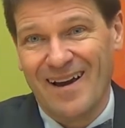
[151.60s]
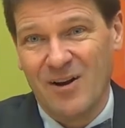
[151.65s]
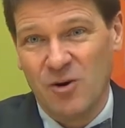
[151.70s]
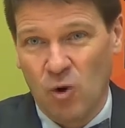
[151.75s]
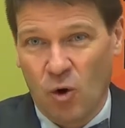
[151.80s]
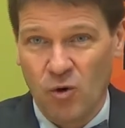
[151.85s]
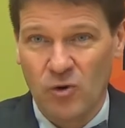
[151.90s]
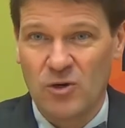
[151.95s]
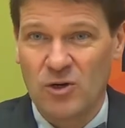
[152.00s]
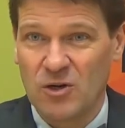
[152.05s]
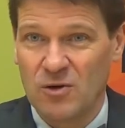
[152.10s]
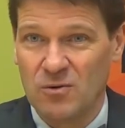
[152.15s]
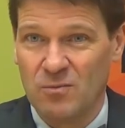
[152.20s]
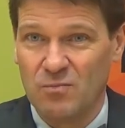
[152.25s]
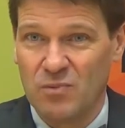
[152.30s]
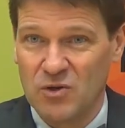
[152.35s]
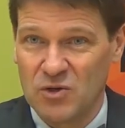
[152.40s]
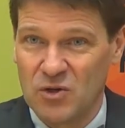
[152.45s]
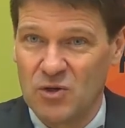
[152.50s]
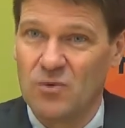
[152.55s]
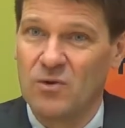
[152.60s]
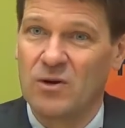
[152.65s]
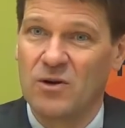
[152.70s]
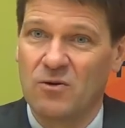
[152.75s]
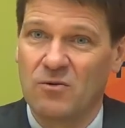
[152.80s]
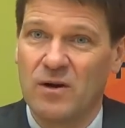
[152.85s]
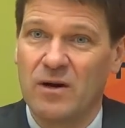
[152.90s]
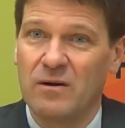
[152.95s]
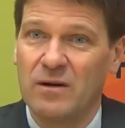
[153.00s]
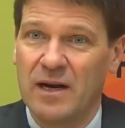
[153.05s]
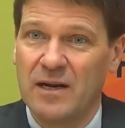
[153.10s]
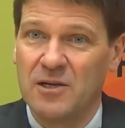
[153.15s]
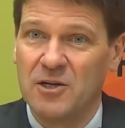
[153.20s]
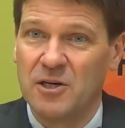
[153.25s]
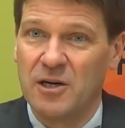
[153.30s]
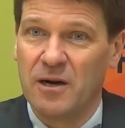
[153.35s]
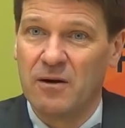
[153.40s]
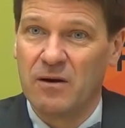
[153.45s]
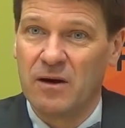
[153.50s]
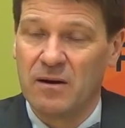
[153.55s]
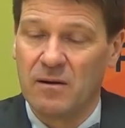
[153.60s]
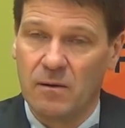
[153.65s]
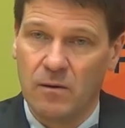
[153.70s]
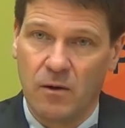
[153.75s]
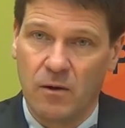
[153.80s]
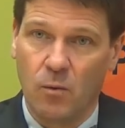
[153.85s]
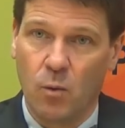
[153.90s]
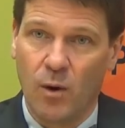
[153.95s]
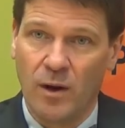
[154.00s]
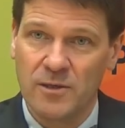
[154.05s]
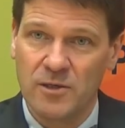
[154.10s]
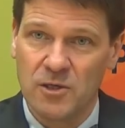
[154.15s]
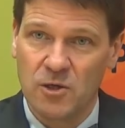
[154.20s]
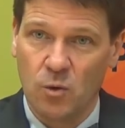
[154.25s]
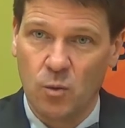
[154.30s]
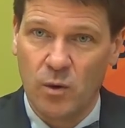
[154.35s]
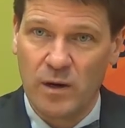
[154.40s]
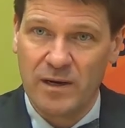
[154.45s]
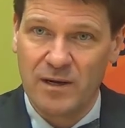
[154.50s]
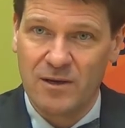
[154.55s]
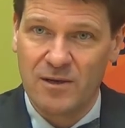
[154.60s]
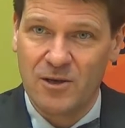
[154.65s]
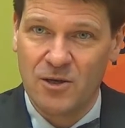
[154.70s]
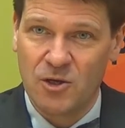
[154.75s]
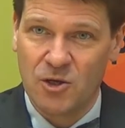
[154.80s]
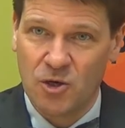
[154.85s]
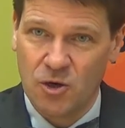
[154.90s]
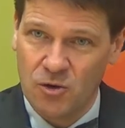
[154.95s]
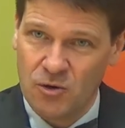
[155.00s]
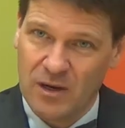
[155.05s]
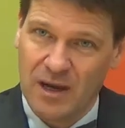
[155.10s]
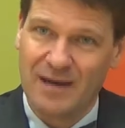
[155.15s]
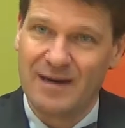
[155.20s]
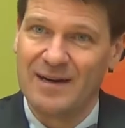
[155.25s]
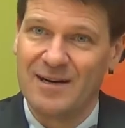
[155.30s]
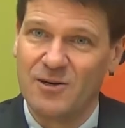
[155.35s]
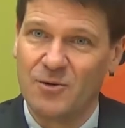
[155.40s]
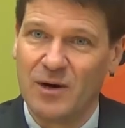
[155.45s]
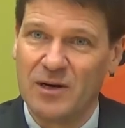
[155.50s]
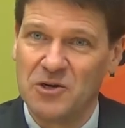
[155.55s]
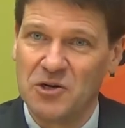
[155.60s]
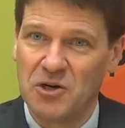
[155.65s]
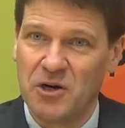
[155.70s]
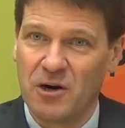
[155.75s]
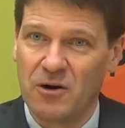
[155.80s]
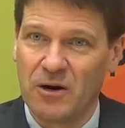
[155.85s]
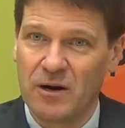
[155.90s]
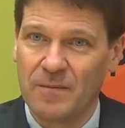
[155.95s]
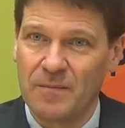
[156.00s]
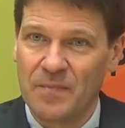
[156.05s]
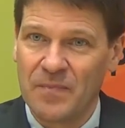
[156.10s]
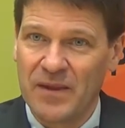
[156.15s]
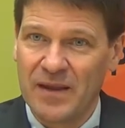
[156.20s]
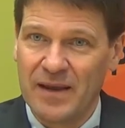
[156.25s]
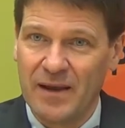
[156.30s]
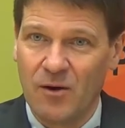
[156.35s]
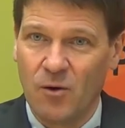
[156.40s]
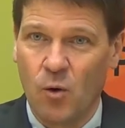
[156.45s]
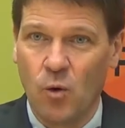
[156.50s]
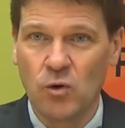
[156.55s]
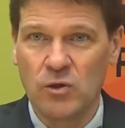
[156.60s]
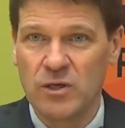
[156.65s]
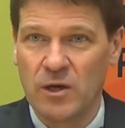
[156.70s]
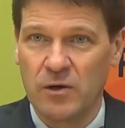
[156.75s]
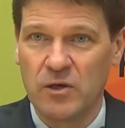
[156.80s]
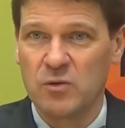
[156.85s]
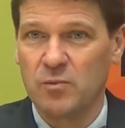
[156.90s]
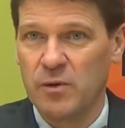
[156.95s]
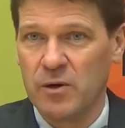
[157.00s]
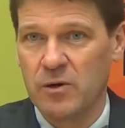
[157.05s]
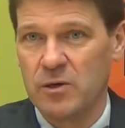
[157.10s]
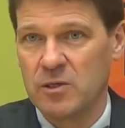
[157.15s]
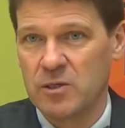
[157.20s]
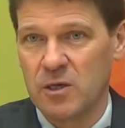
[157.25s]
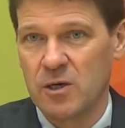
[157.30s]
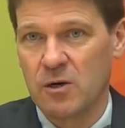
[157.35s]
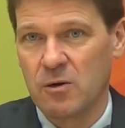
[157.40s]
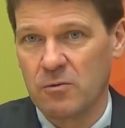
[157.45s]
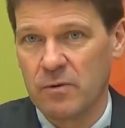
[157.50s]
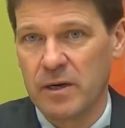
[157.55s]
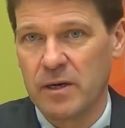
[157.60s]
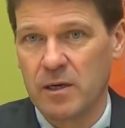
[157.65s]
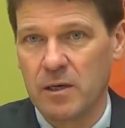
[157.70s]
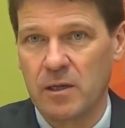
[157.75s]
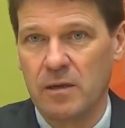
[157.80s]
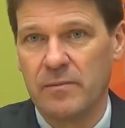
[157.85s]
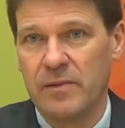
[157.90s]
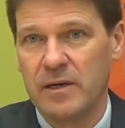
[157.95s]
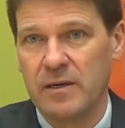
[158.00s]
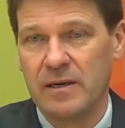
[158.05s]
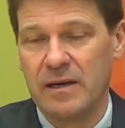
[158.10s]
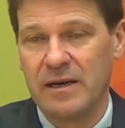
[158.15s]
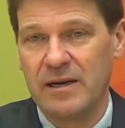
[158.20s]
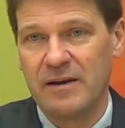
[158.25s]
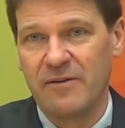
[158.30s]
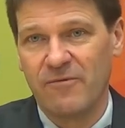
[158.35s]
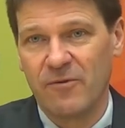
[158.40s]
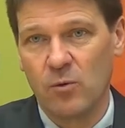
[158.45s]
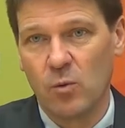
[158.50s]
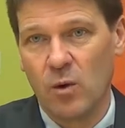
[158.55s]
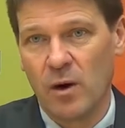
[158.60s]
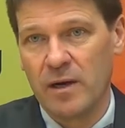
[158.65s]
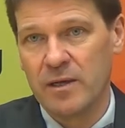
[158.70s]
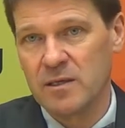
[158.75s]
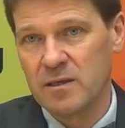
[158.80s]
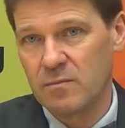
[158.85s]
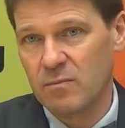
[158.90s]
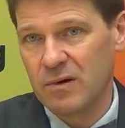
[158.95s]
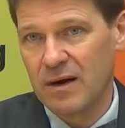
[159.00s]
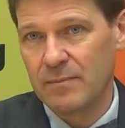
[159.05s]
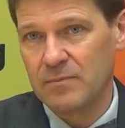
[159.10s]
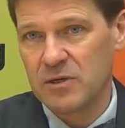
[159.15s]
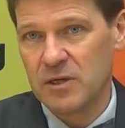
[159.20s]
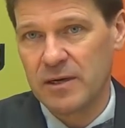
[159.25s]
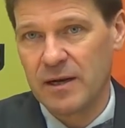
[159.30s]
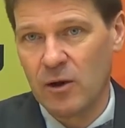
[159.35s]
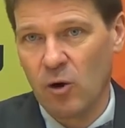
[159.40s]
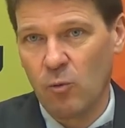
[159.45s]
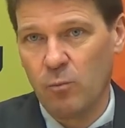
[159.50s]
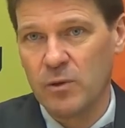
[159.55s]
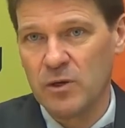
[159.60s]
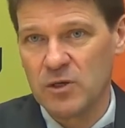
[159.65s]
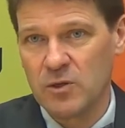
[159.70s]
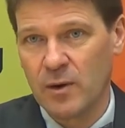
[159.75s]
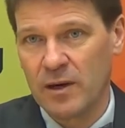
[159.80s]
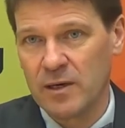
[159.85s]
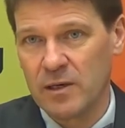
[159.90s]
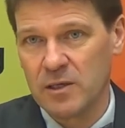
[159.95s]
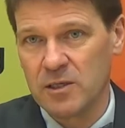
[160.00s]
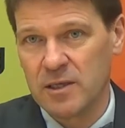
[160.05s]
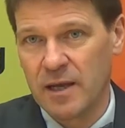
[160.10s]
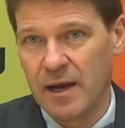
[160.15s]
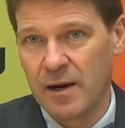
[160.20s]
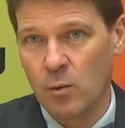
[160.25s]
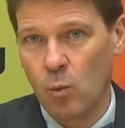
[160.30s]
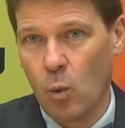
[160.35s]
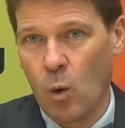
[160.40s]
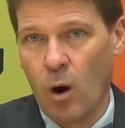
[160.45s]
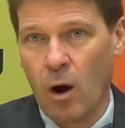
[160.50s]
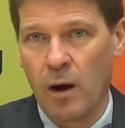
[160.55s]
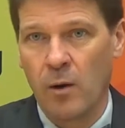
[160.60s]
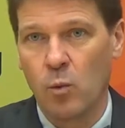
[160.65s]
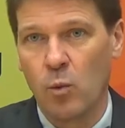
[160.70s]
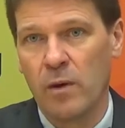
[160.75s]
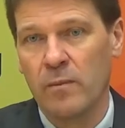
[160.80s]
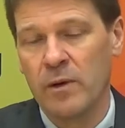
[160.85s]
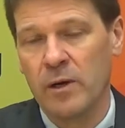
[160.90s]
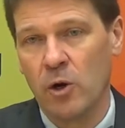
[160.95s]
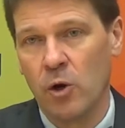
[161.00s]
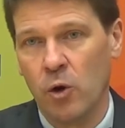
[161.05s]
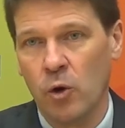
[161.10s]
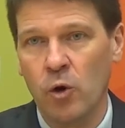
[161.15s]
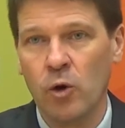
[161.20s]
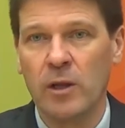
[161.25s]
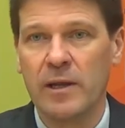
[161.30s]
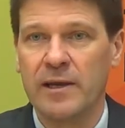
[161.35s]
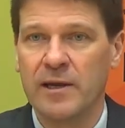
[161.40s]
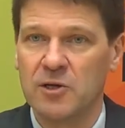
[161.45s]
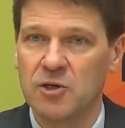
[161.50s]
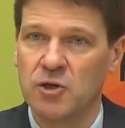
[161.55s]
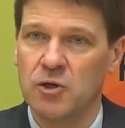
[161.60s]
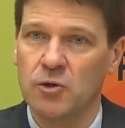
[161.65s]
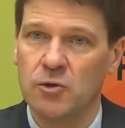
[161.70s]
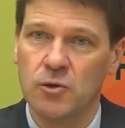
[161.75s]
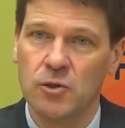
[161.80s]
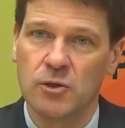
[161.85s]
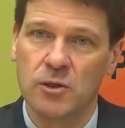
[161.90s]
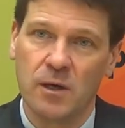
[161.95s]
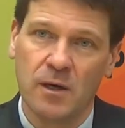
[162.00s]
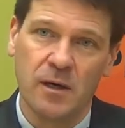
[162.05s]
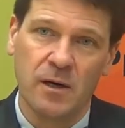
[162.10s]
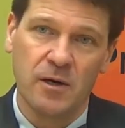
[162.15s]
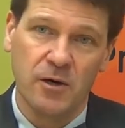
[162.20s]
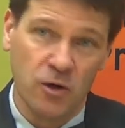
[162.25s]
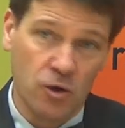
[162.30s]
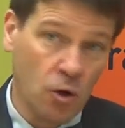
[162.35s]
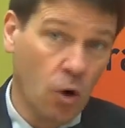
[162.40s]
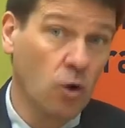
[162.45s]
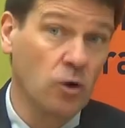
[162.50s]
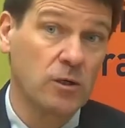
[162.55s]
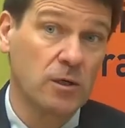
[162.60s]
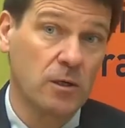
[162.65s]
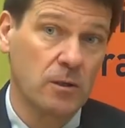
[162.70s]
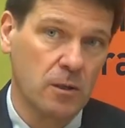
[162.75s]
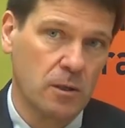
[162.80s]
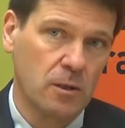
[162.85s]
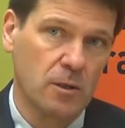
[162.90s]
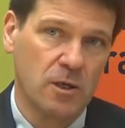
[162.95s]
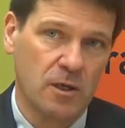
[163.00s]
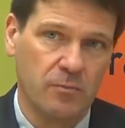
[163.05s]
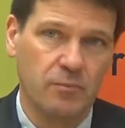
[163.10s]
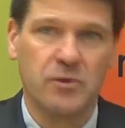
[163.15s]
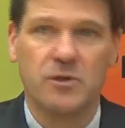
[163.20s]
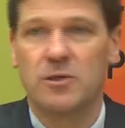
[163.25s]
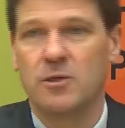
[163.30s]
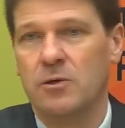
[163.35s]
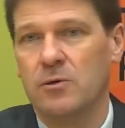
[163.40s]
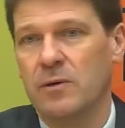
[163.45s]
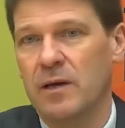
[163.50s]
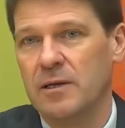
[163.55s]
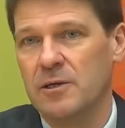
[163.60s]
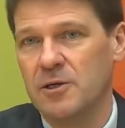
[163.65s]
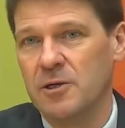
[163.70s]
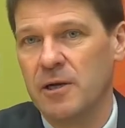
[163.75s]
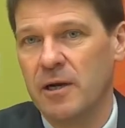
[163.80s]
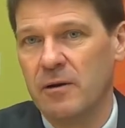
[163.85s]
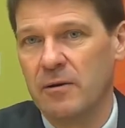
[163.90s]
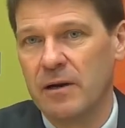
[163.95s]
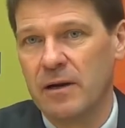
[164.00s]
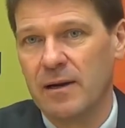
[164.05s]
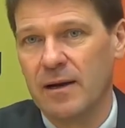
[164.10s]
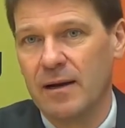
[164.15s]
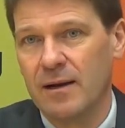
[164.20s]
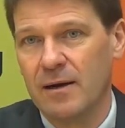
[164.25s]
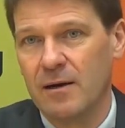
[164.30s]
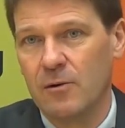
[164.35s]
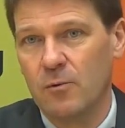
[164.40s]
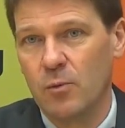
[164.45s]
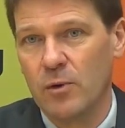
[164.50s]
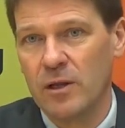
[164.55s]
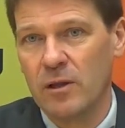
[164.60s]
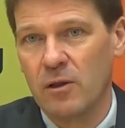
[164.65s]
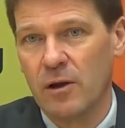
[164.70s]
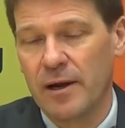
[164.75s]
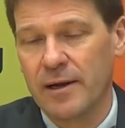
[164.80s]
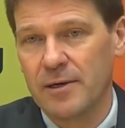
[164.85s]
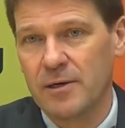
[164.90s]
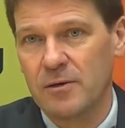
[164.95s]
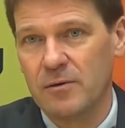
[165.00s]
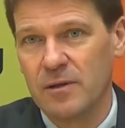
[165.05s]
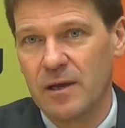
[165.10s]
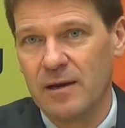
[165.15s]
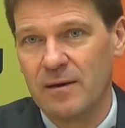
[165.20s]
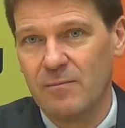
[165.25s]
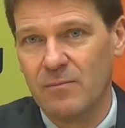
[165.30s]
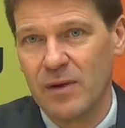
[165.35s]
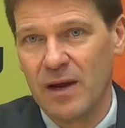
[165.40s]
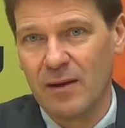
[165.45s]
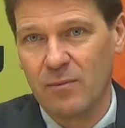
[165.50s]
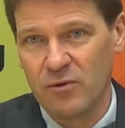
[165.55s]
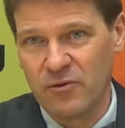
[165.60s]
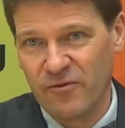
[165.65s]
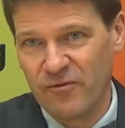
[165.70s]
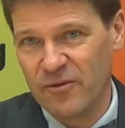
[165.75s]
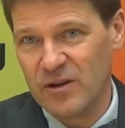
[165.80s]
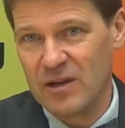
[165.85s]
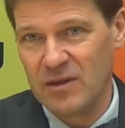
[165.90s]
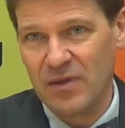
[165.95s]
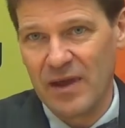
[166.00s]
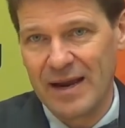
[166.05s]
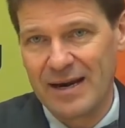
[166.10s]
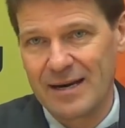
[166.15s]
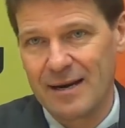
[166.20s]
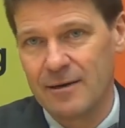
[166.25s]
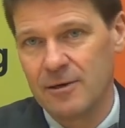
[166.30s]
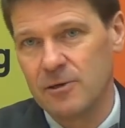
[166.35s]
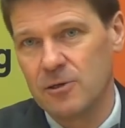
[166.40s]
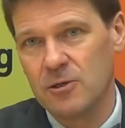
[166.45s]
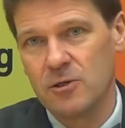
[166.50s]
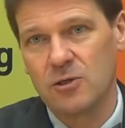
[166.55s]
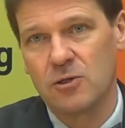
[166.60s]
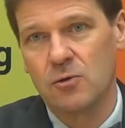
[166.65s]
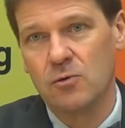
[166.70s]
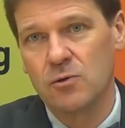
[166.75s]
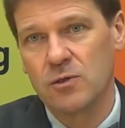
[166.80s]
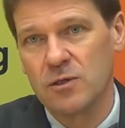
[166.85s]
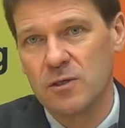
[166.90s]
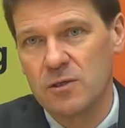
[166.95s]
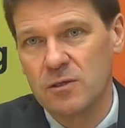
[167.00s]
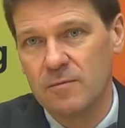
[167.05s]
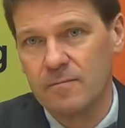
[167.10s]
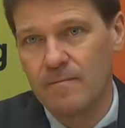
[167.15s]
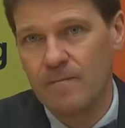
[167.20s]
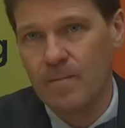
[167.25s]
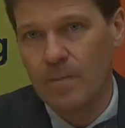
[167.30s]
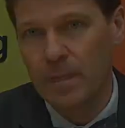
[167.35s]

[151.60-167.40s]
not to pursue a career in engineering. The ones that we do get into engineering also experience the curriculum in different ways that perhaps can help us to understand why women earlier choose not to pursue engineering. We'd like to then be able to feed that down into the school system.